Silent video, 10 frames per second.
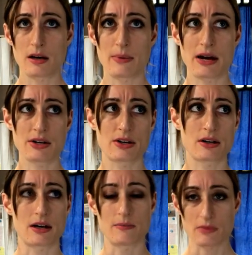about
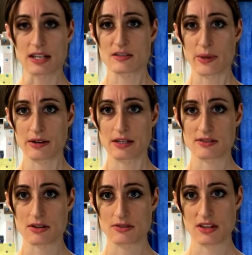your
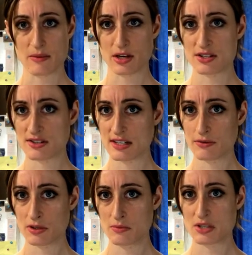experience going to the
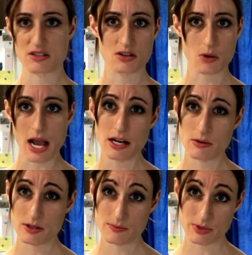emergency room, just so I
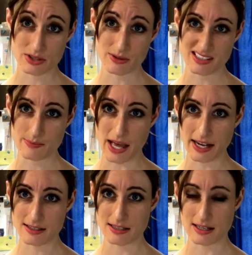know what to
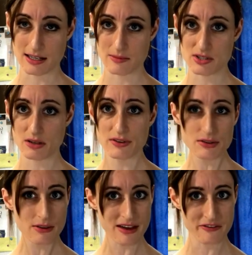expect. So if
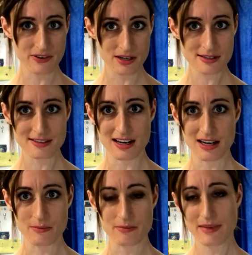you do that first,
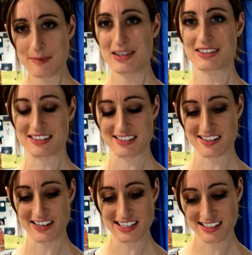maybe I'll
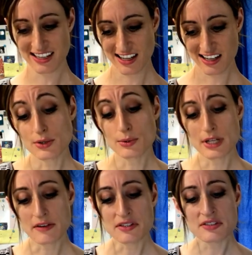consider it. You will
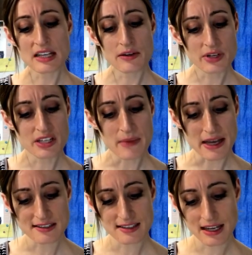never see a real
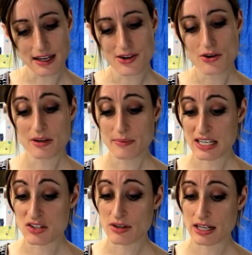Mexican
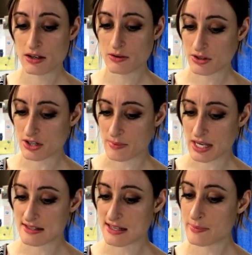normie drink Corona
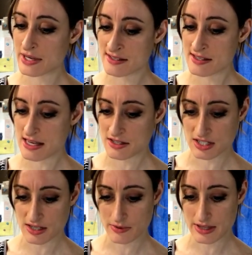because they piss in that
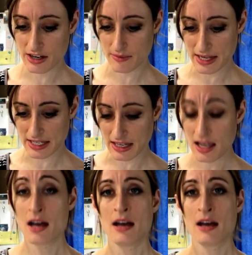shit when they're making...